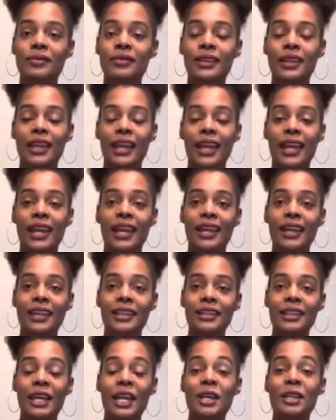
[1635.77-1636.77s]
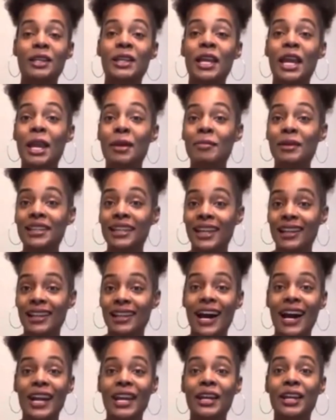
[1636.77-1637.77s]
and emanate
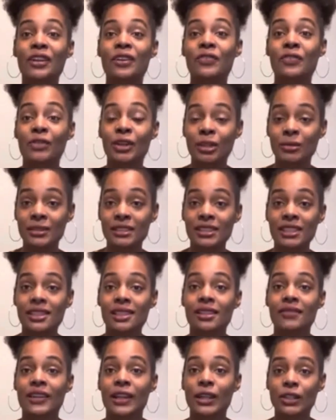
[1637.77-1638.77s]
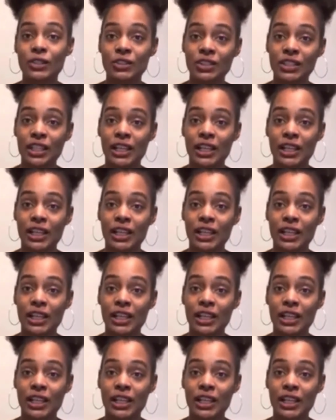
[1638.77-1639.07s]
higher frequencies of energy,